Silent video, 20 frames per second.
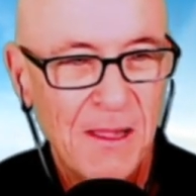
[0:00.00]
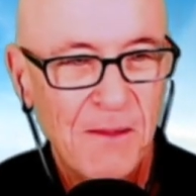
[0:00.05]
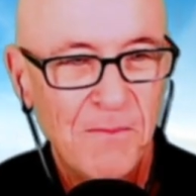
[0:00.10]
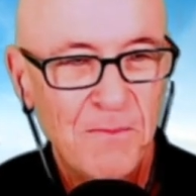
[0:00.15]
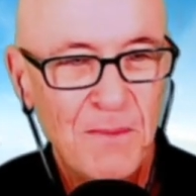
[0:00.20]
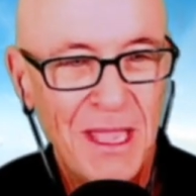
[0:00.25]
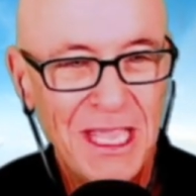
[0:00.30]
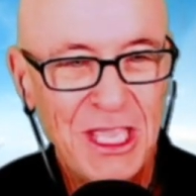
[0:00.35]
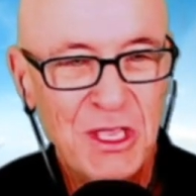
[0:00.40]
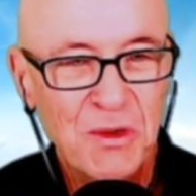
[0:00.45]

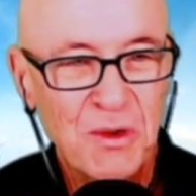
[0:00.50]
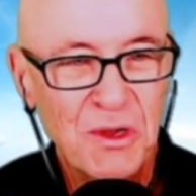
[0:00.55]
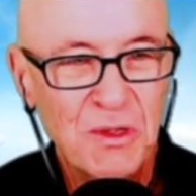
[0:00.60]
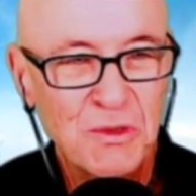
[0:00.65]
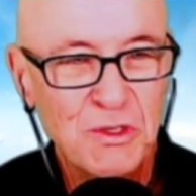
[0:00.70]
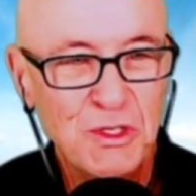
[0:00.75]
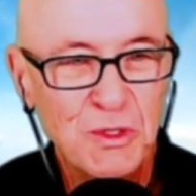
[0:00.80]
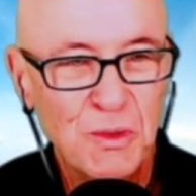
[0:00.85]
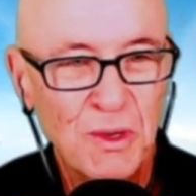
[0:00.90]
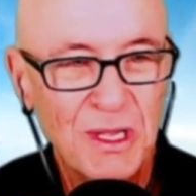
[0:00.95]
Make your own
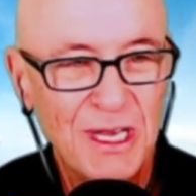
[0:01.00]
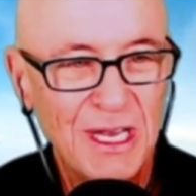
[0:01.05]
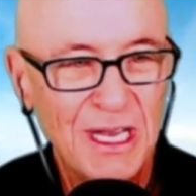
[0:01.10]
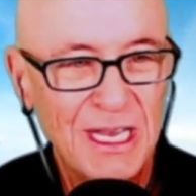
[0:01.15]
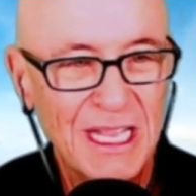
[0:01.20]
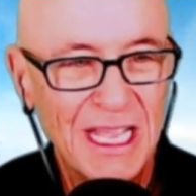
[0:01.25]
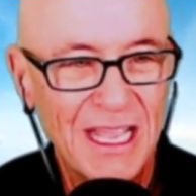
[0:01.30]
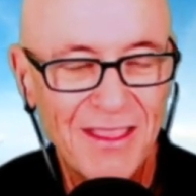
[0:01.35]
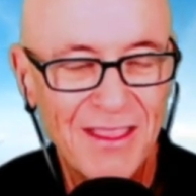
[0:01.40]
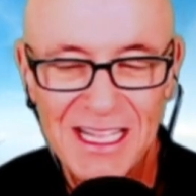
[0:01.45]
joy
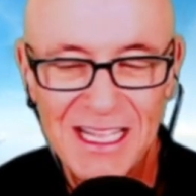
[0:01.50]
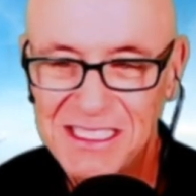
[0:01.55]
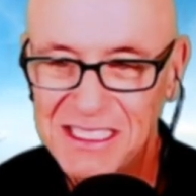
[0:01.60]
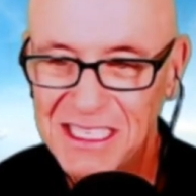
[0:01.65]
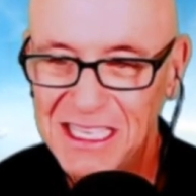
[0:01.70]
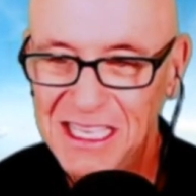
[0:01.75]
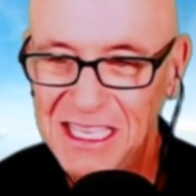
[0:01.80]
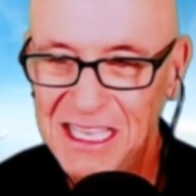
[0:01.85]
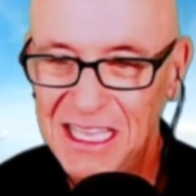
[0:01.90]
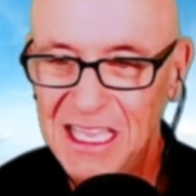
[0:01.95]
today. That's the
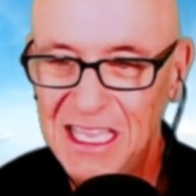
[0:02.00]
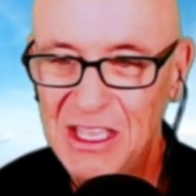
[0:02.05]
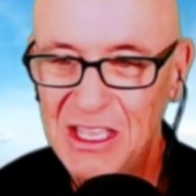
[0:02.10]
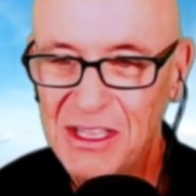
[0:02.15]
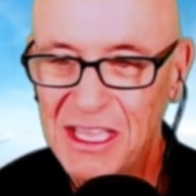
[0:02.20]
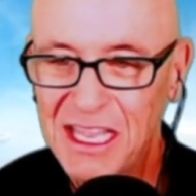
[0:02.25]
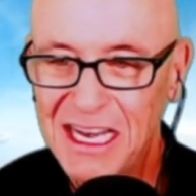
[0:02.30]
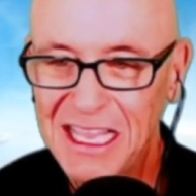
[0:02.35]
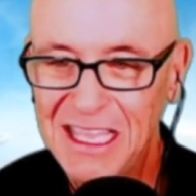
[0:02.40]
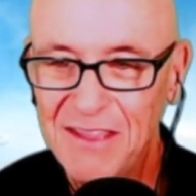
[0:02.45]
key. You
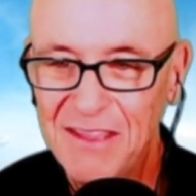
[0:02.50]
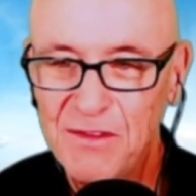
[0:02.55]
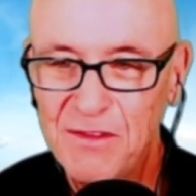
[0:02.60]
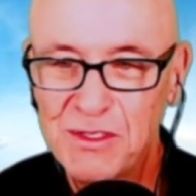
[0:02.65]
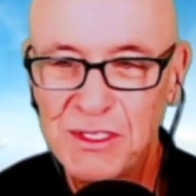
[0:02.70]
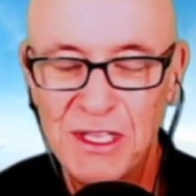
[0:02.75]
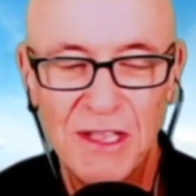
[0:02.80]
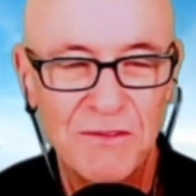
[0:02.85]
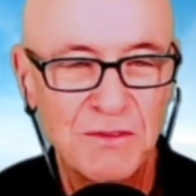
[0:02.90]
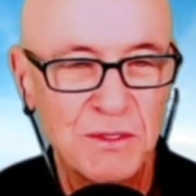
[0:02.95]
got to give
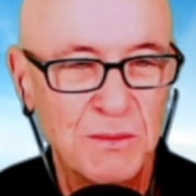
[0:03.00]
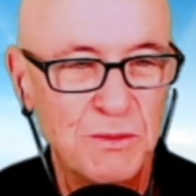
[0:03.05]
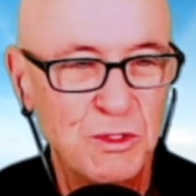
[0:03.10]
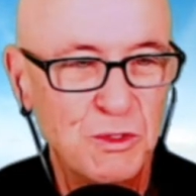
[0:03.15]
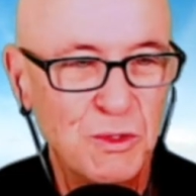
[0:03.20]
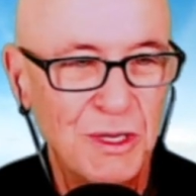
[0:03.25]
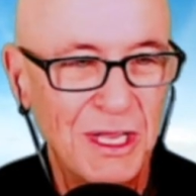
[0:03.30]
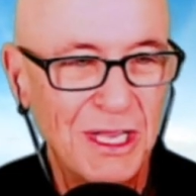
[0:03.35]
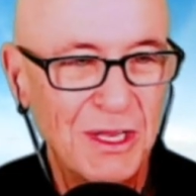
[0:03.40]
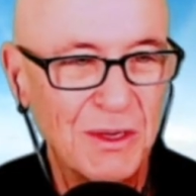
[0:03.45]
yourself some
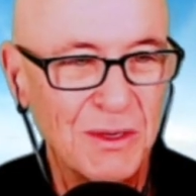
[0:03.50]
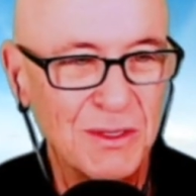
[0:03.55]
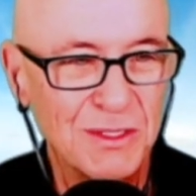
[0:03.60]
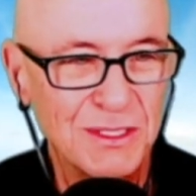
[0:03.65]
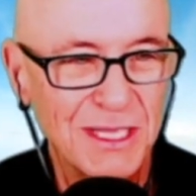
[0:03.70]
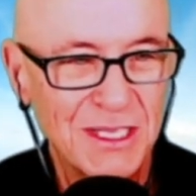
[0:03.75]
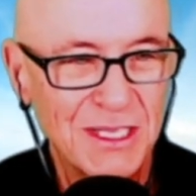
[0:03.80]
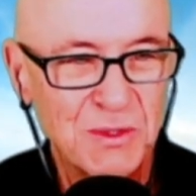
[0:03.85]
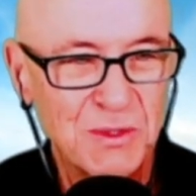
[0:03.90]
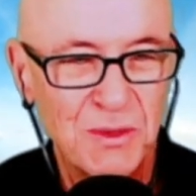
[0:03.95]
triggers.
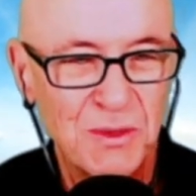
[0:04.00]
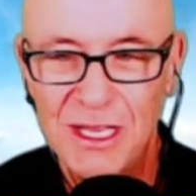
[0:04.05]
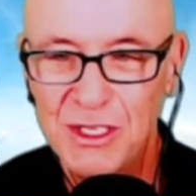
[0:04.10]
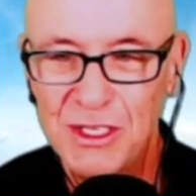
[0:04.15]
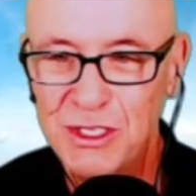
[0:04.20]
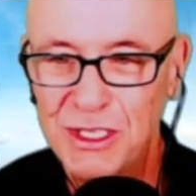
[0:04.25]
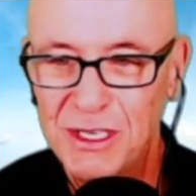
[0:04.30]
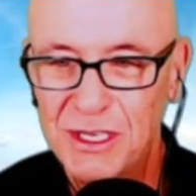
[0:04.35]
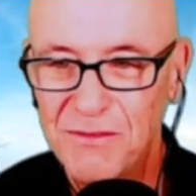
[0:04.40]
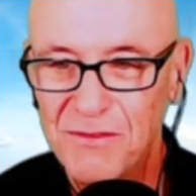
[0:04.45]
That's right,
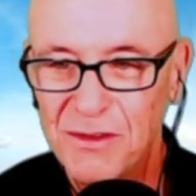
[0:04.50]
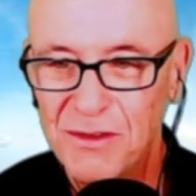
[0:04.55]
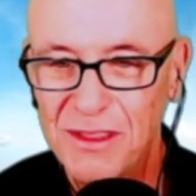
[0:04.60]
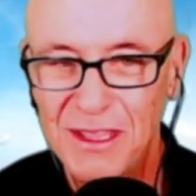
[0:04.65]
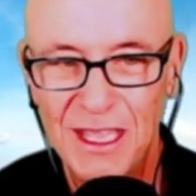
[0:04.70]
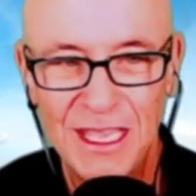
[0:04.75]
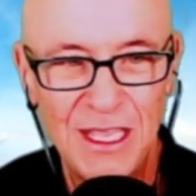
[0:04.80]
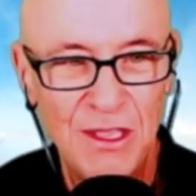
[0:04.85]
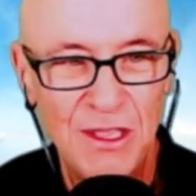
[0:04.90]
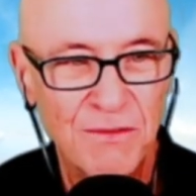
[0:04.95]
Jennifer.
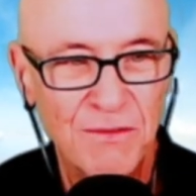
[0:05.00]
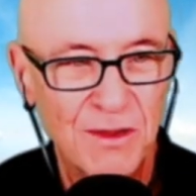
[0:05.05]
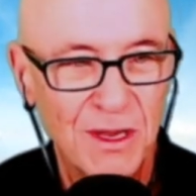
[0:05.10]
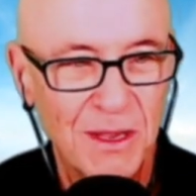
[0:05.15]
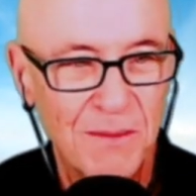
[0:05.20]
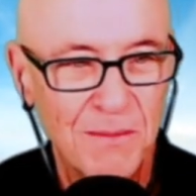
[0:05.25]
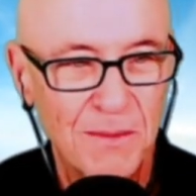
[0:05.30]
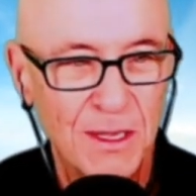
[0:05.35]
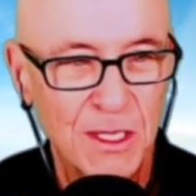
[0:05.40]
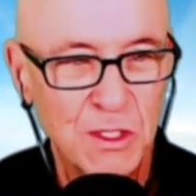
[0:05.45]
Thank you
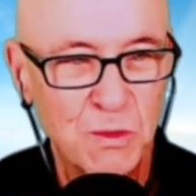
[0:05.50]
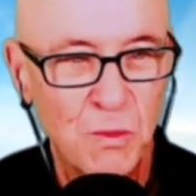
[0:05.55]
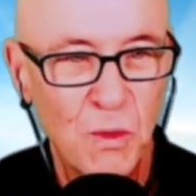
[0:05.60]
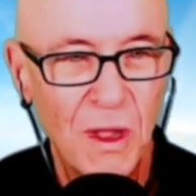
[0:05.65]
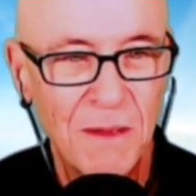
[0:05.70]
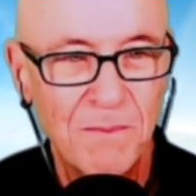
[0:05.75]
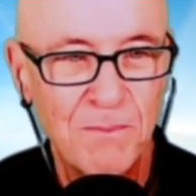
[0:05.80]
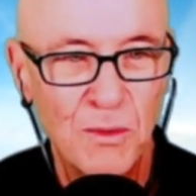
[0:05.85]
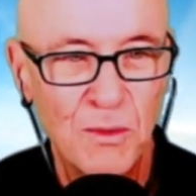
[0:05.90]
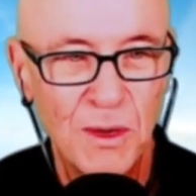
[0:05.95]
very much.
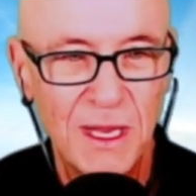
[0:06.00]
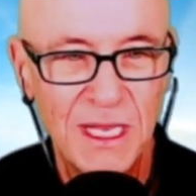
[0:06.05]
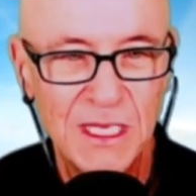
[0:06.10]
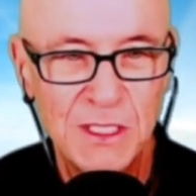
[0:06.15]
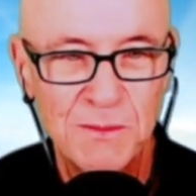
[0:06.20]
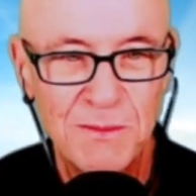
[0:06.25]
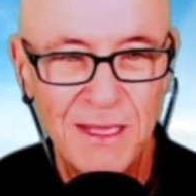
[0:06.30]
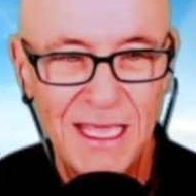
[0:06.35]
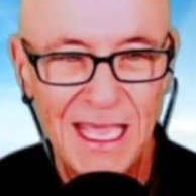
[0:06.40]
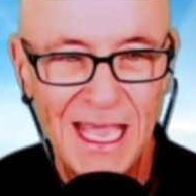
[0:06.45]
What brings
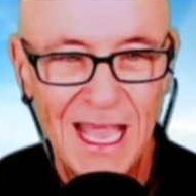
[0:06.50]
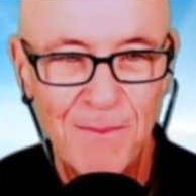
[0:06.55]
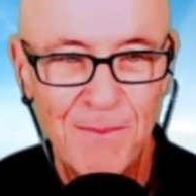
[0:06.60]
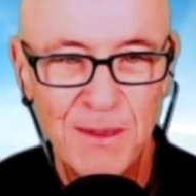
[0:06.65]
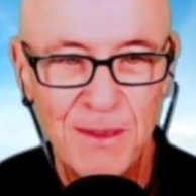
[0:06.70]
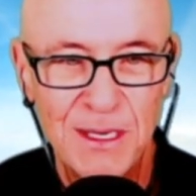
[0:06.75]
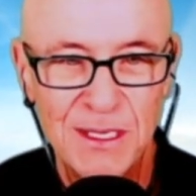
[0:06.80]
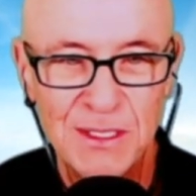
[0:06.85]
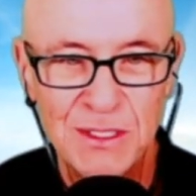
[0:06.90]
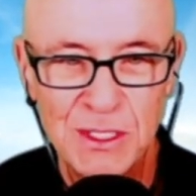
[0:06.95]
me
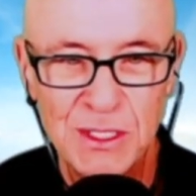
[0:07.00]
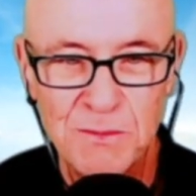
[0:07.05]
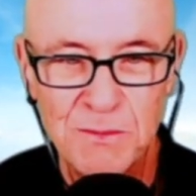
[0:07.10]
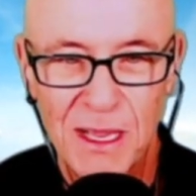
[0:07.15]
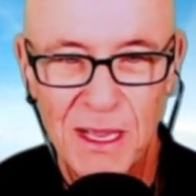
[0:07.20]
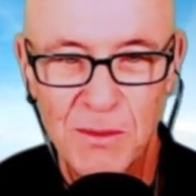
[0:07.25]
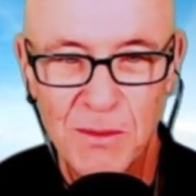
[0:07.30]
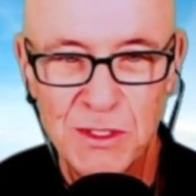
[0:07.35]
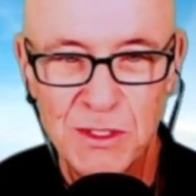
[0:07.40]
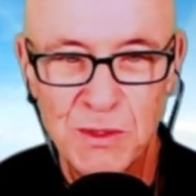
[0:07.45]
happiness is my
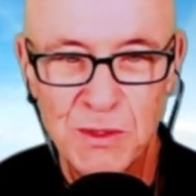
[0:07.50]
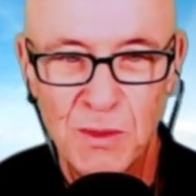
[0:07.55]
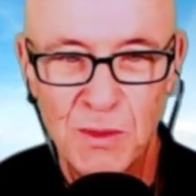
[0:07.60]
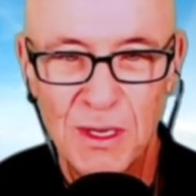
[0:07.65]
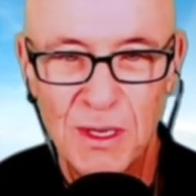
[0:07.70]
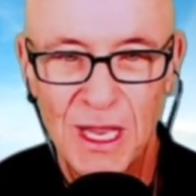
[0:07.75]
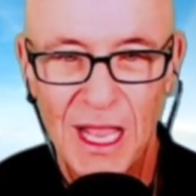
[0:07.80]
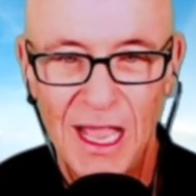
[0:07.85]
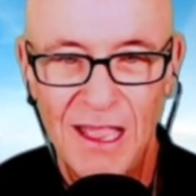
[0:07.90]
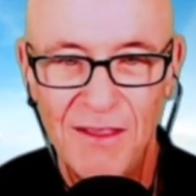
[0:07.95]
restored
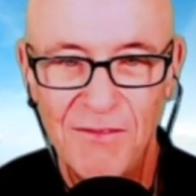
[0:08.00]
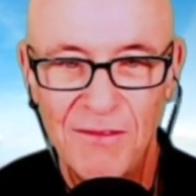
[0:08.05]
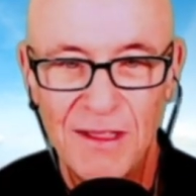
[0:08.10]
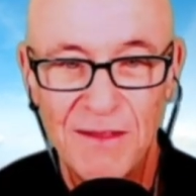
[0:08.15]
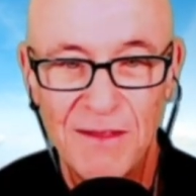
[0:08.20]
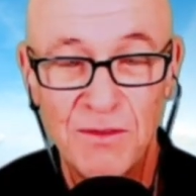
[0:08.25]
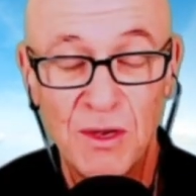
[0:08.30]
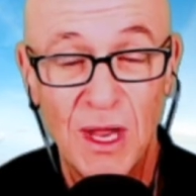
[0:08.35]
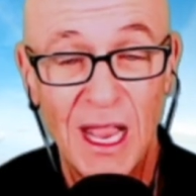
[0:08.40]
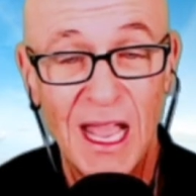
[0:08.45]
life
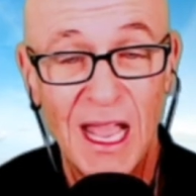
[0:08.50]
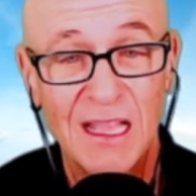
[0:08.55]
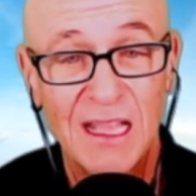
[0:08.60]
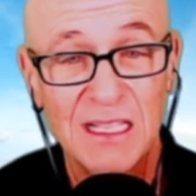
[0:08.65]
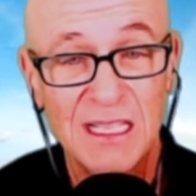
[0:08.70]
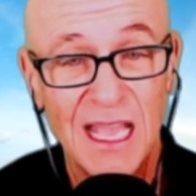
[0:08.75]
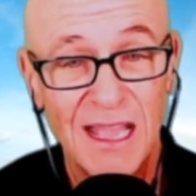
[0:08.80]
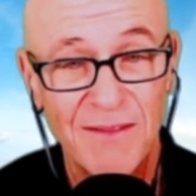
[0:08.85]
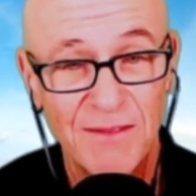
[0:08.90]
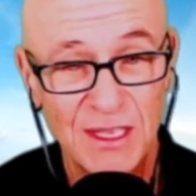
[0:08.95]
after
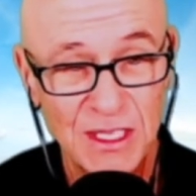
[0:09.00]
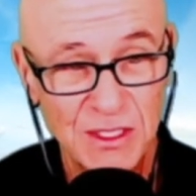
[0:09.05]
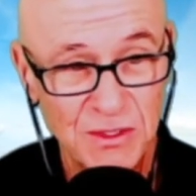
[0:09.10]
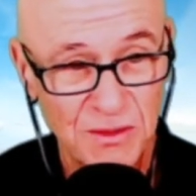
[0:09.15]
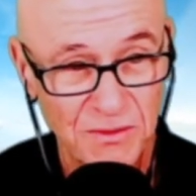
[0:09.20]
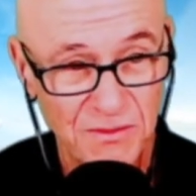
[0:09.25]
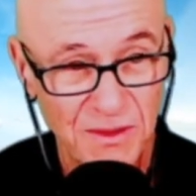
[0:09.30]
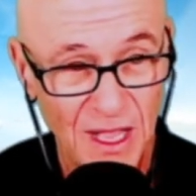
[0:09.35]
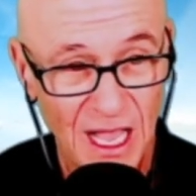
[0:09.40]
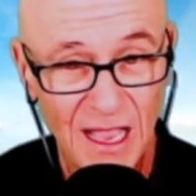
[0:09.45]
having
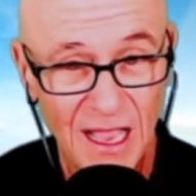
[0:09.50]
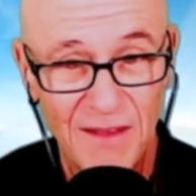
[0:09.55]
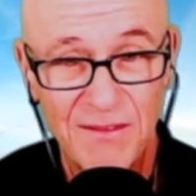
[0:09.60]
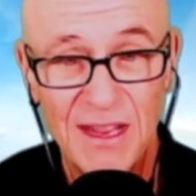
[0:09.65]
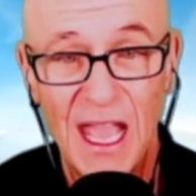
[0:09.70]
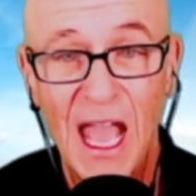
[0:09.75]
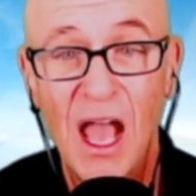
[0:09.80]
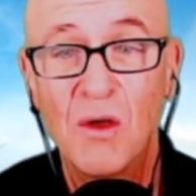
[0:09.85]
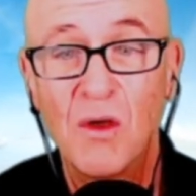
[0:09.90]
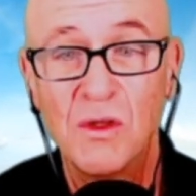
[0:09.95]
survived
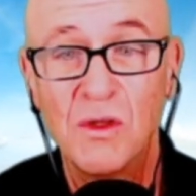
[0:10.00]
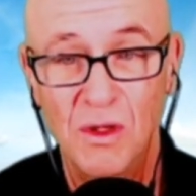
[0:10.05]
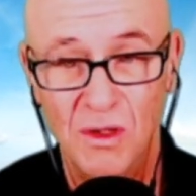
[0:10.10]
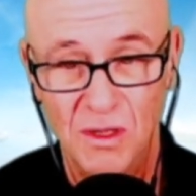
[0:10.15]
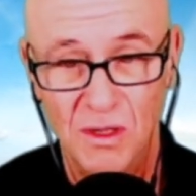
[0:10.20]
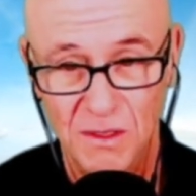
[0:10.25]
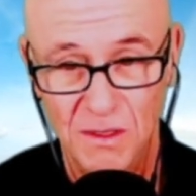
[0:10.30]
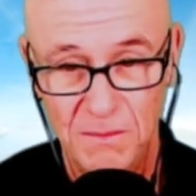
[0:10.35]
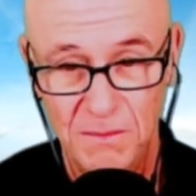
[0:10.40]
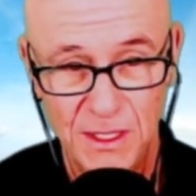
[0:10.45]

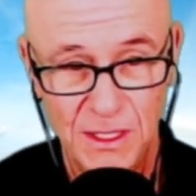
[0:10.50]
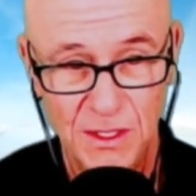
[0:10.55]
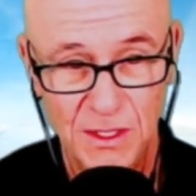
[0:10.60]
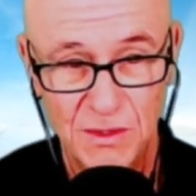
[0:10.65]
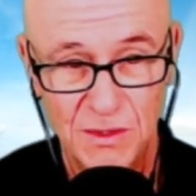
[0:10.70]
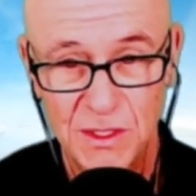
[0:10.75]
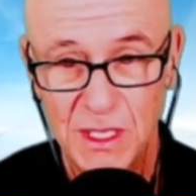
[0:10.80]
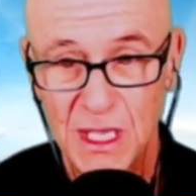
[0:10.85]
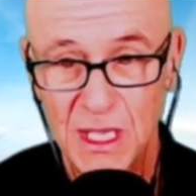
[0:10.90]
alcohol abuse.